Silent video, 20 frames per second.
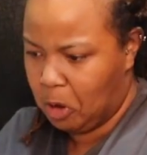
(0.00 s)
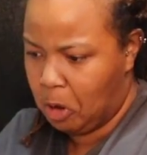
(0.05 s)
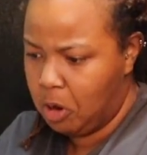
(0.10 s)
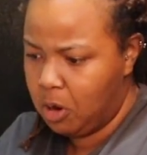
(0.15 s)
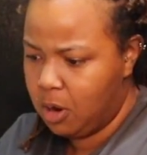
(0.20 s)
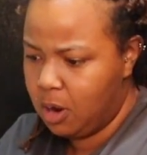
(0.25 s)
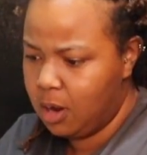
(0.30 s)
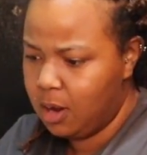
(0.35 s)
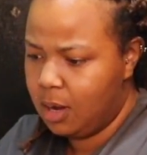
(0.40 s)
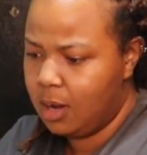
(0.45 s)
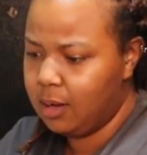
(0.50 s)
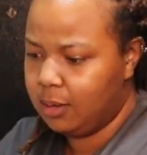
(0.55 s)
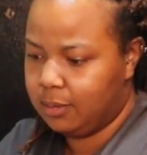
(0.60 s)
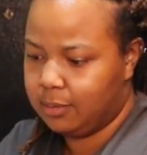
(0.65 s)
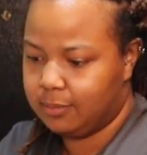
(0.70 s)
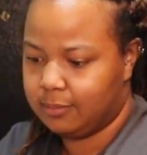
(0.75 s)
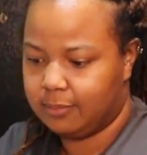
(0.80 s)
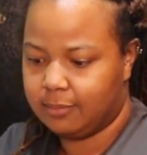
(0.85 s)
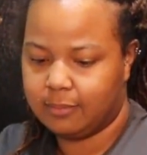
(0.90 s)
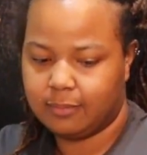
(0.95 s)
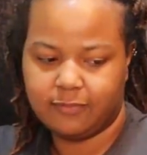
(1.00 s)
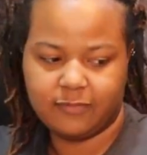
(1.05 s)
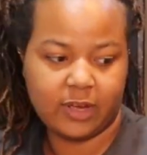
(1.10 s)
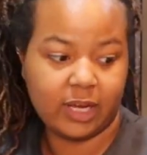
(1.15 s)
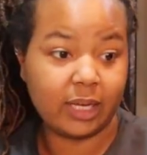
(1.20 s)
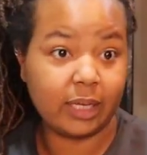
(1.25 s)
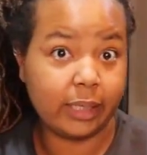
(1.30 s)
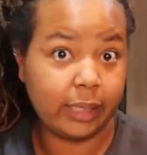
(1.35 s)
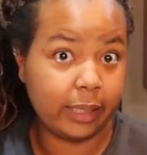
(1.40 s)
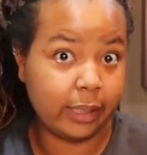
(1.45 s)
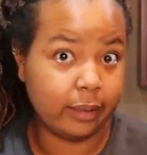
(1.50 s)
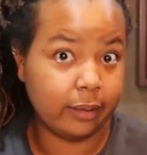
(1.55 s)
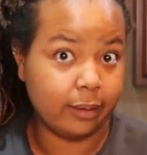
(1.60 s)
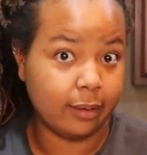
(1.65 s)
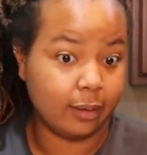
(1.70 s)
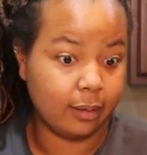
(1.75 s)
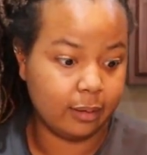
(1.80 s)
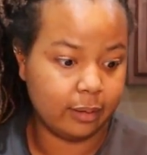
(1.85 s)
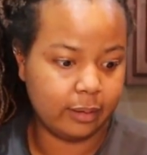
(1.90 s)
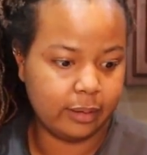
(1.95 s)
Woo! If I can get it
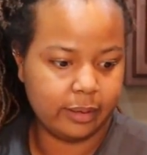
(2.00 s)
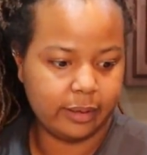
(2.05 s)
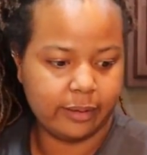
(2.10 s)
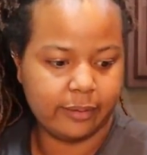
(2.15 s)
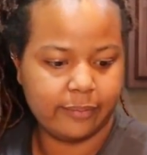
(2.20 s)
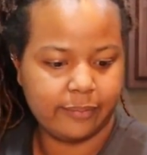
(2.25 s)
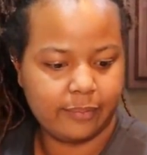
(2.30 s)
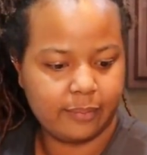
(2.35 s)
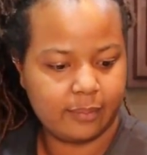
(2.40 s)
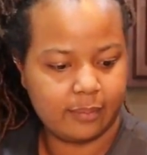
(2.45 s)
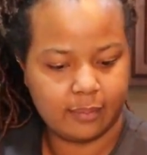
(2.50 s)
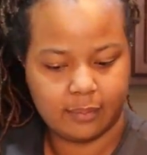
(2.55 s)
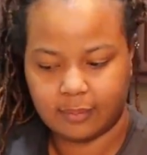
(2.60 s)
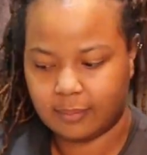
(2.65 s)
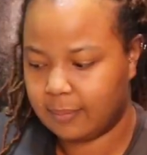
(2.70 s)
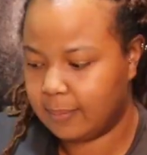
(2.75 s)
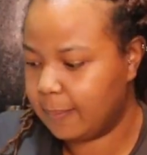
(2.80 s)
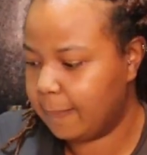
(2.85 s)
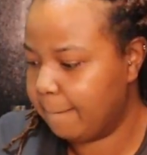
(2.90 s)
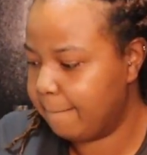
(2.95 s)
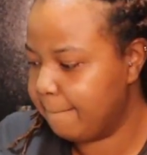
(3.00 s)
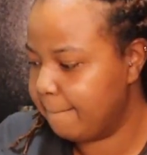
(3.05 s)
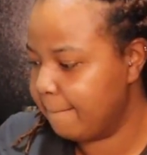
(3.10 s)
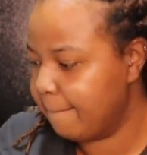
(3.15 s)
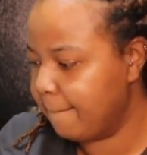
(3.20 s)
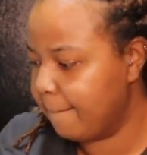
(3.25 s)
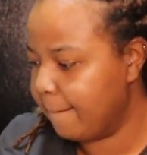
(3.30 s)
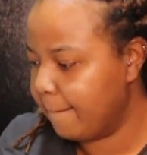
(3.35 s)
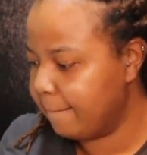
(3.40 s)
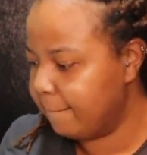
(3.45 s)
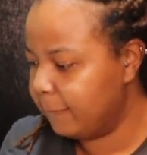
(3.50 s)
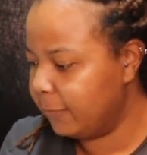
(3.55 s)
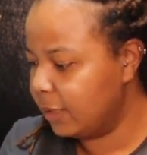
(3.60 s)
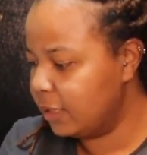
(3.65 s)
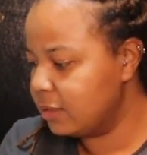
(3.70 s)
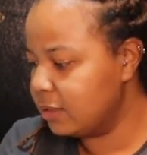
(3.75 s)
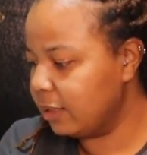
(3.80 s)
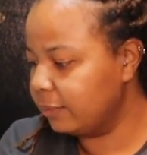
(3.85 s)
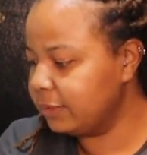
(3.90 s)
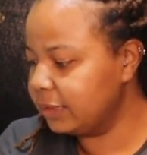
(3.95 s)
all in there.
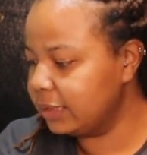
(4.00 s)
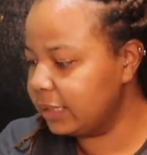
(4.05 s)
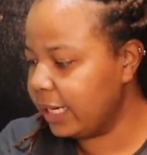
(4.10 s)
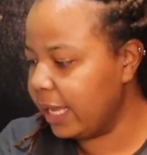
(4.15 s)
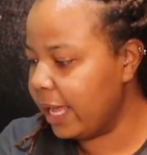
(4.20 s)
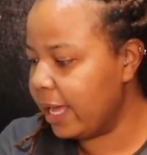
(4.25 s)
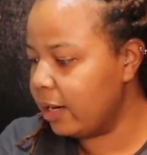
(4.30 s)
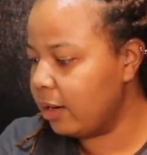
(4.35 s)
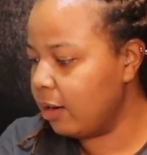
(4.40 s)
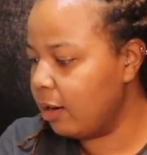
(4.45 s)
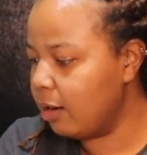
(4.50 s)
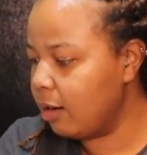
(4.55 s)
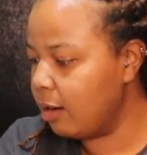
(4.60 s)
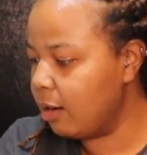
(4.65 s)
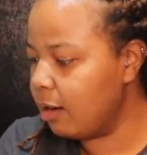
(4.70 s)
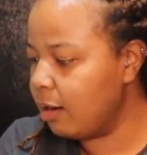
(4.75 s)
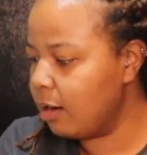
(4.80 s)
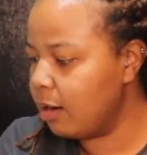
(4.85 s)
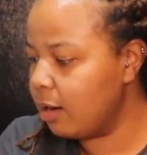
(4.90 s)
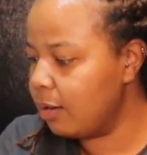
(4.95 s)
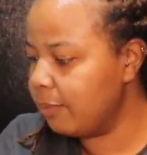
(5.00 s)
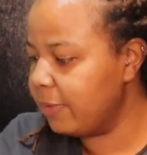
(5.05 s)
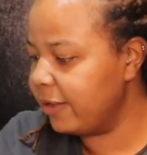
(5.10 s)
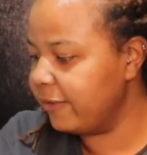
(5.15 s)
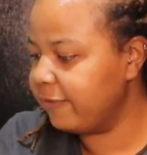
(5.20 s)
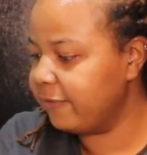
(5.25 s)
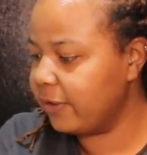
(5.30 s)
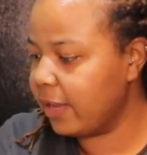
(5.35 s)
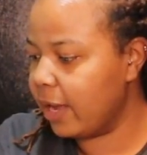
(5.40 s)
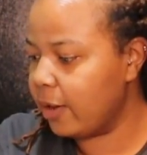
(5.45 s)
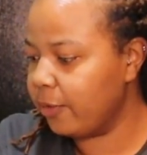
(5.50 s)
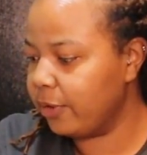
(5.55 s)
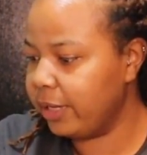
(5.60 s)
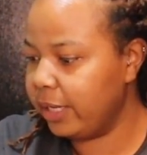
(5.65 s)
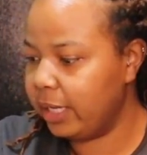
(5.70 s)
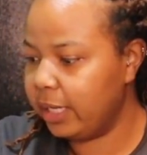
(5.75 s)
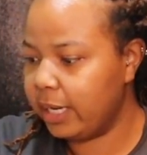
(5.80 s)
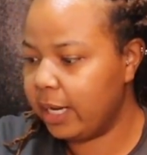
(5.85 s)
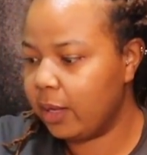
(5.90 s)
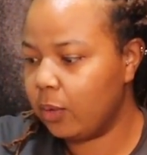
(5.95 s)
So I'm just gonna add all my flour
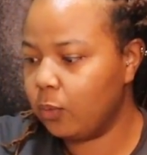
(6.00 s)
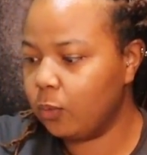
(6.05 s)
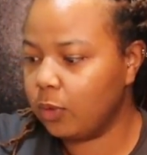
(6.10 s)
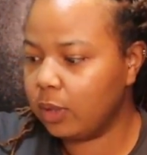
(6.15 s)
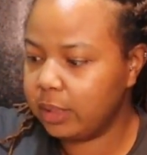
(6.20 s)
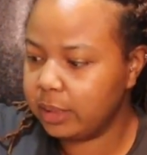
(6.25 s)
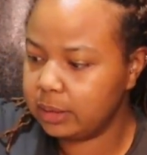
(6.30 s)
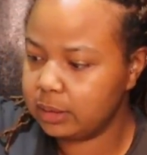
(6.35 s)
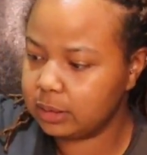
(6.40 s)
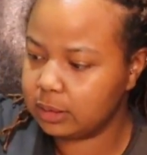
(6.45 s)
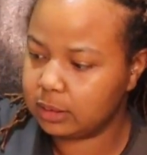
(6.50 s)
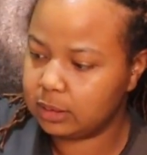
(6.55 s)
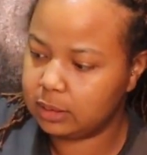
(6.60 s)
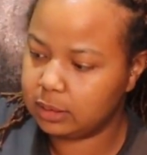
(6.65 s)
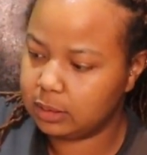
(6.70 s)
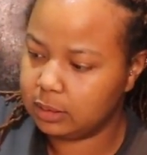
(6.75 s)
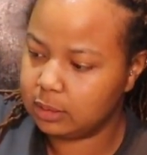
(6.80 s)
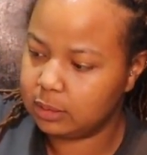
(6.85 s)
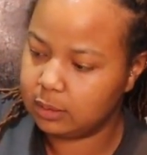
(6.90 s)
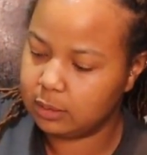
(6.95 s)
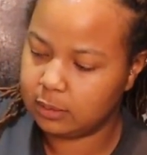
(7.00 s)
in at once.